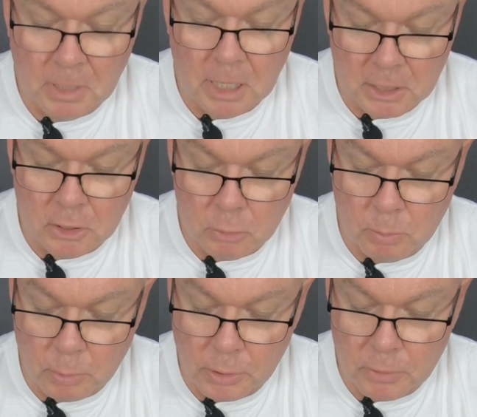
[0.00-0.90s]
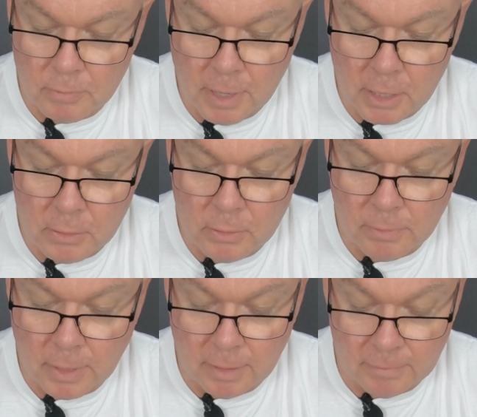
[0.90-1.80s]
It's still pretty good value
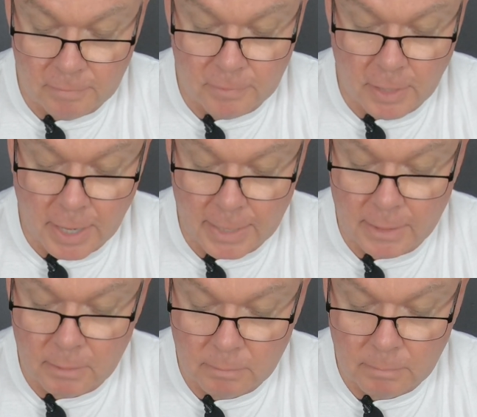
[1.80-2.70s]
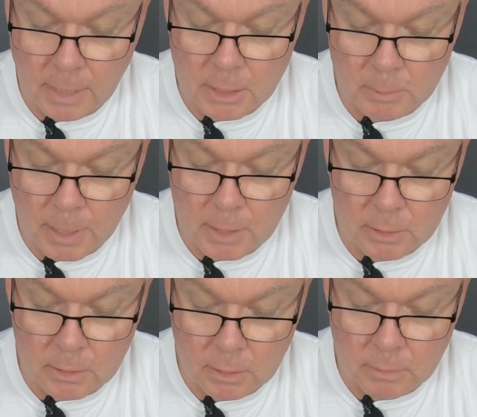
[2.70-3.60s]
for eight
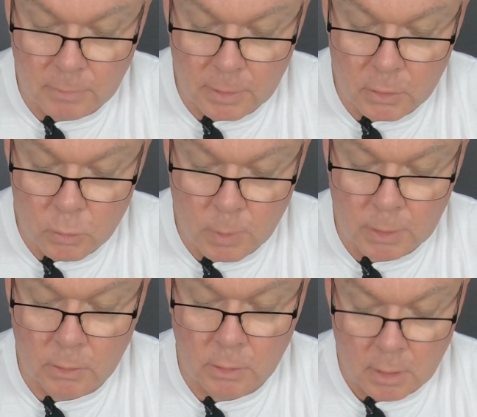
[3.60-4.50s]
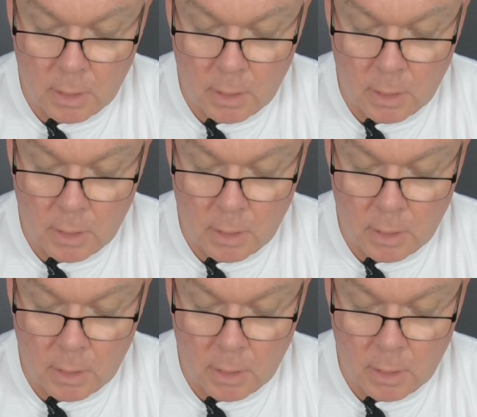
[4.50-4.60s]
spanners than the new ones.